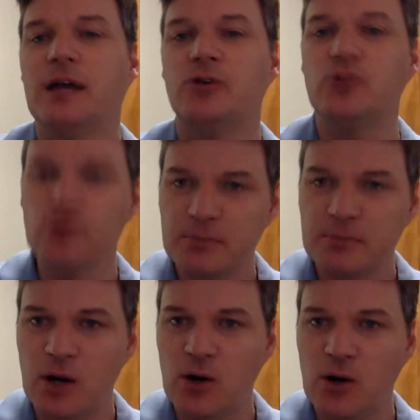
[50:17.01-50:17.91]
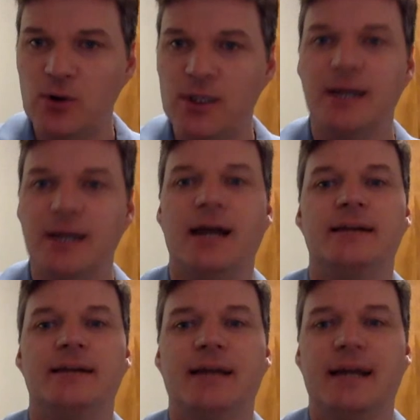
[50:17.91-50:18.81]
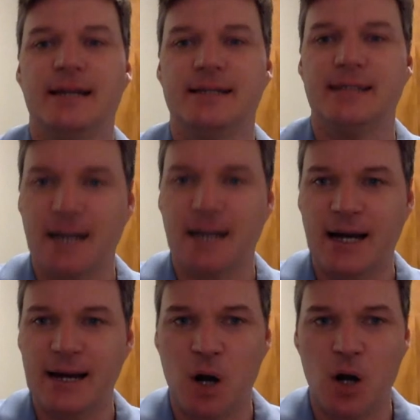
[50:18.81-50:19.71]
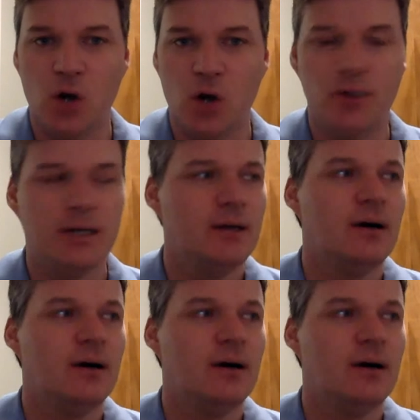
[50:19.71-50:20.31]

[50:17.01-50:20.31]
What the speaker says: cruise mode and in the Gay Days Anaheim mode.